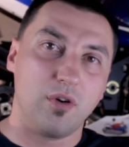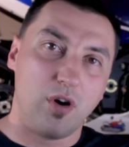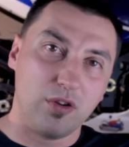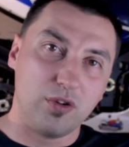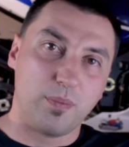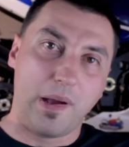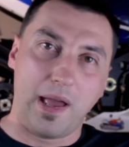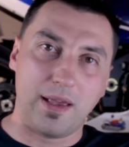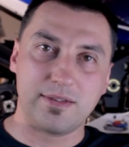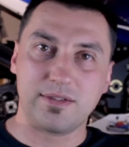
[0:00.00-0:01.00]
on your
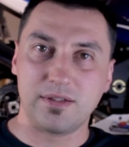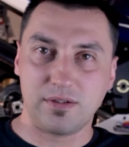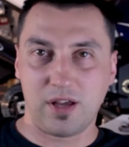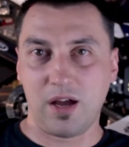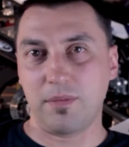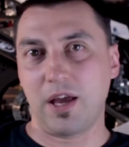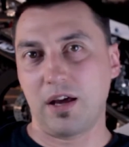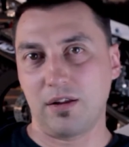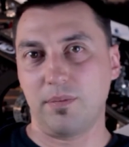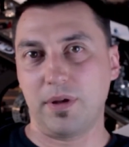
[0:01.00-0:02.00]
pace coming out
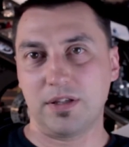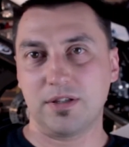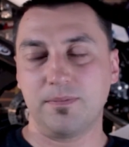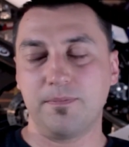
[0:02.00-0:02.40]
of the pits.